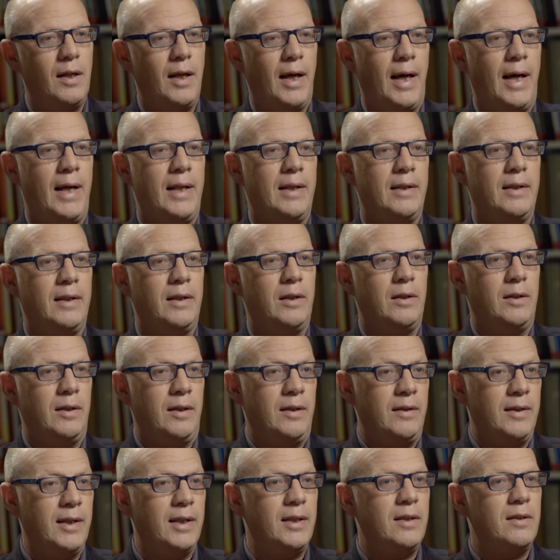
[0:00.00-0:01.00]
And
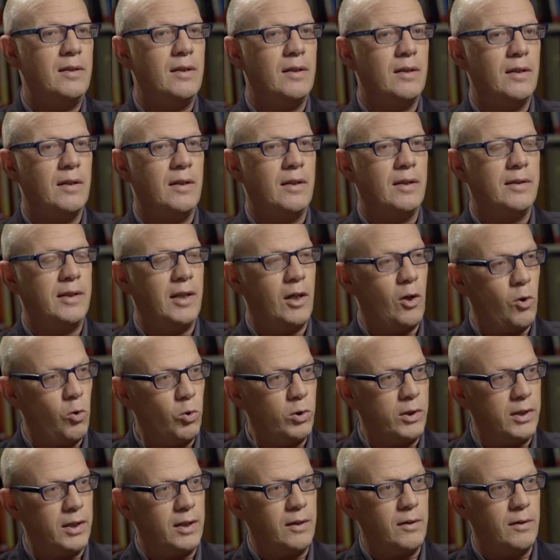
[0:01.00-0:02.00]
indeed, the
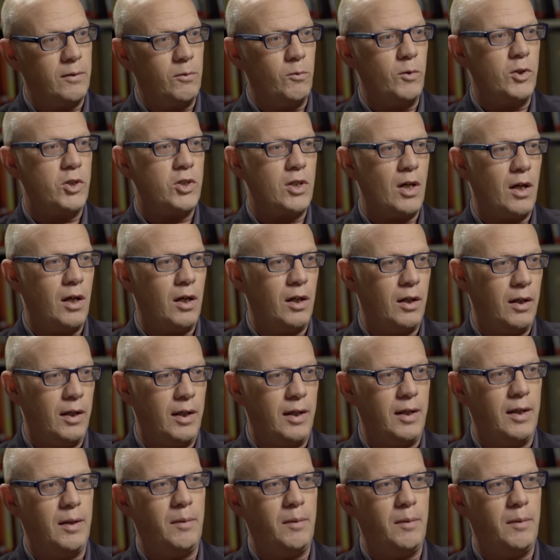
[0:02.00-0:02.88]
Houthi, which are